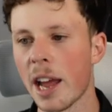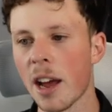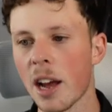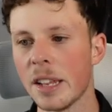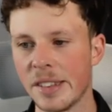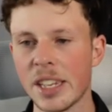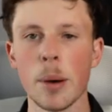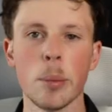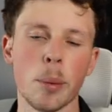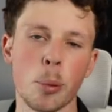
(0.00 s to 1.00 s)
AI
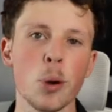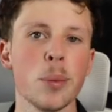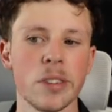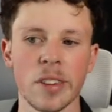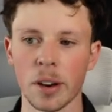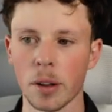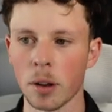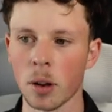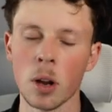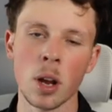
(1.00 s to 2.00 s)
DM appointment setter.
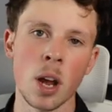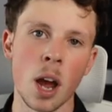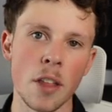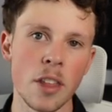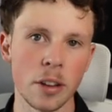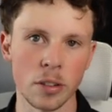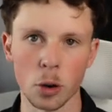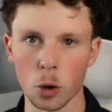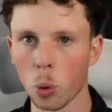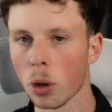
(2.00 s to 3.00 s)
And then it's
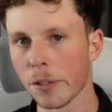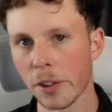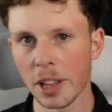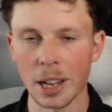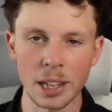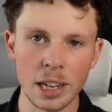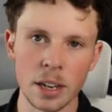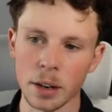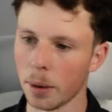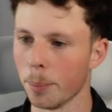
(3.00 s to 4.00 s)
going to qualify that
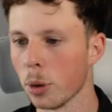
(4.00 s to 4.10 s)
lead,